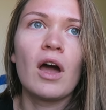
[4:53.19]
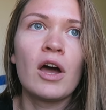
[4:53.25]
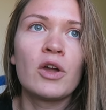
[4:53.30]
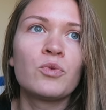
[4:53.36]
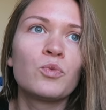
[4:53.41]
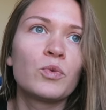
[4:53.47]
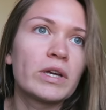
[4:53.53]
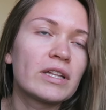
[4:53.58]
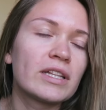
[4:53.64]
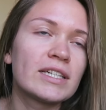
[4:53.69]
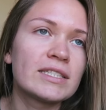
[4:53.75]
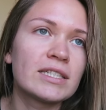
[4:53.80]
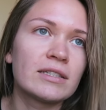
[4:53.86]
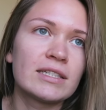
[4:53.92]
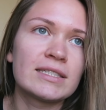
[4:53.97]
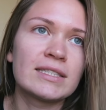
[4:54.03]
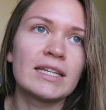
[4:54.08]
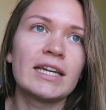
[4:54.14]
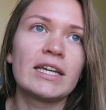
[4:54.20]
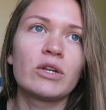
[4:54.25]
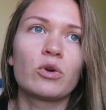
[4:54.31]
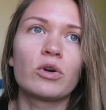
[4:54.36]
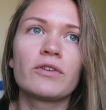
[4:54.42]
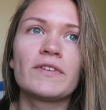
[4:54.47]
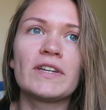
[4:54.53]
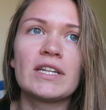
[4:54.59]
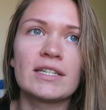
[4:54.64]
unwilling to listen
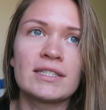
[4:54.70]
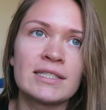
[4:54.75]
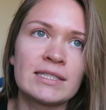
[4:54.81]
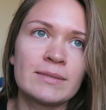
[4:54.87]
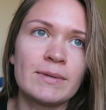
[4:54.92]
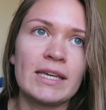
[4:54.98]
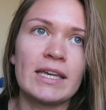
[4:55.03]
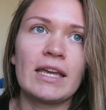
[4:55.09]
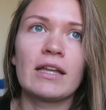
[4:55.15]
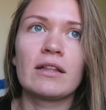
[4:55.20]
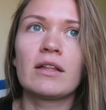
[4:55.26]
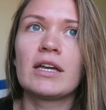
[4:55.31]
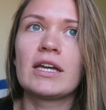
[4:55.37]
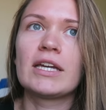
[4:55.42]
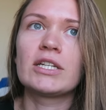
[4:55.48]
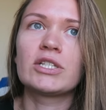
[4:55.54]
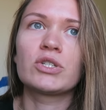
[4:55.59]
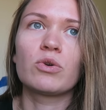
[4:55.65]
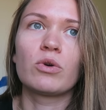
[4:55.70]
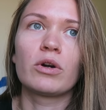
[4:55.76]
or if he doesn't speak English